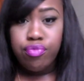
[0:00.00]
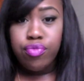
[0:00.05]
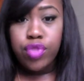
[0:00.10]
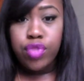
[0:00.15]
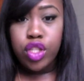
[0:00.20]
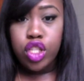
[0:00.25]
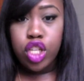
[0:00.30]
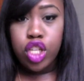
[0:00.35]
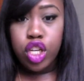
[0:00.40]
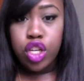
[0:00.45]

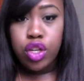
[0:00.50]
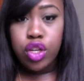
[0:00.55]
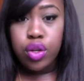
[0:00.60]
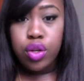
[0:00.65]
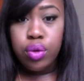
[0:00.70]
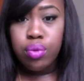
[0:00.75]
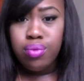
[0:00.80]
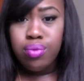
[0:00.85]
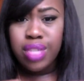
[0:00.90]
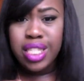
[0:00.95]

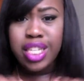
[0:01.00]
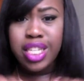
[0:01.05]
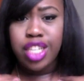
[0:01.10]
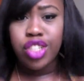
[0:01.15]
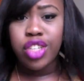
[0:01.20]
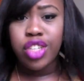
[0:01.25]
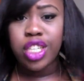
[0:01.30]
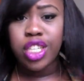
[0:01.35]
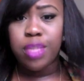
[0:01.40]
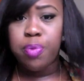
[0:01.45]
So this hair
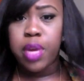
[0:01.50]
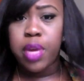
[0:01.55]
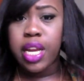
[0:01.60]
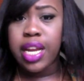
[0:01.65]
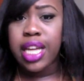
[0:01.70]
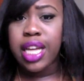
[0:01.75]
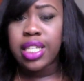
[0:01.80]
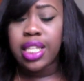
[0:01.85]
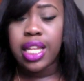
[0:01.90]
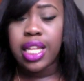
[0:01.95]
straightens pretty
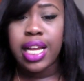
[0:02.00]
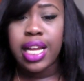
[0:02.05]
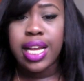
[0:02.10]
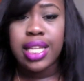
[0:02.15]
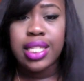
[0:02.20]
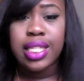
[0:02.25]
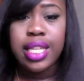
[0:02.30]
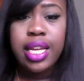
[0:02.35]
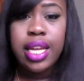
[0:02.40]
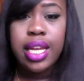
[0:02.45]
nicely, like I
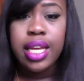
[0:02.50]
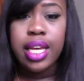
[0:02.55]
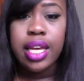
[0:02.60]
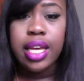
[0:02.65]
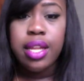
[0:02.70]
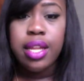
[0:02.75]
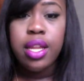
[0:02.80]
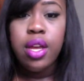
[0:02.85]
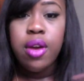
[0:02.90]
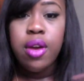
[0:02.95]
said,
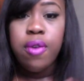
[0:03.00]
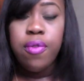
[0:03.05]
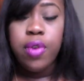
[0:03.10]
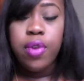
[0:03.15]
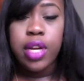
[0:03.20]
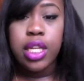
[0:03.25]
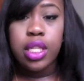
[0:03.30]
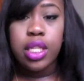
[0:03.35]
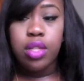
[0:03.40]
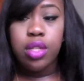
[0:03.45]
again, for
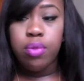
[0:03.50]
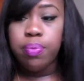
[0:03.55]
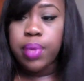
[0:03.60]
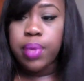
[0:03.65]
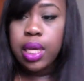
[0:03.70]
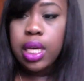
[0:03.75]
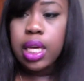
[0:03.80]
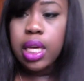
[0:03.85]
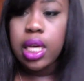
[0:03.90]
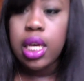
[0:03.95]
it to
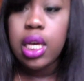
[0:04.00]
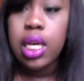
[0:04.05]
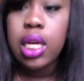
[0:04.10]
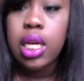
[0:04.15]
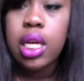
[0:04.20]
be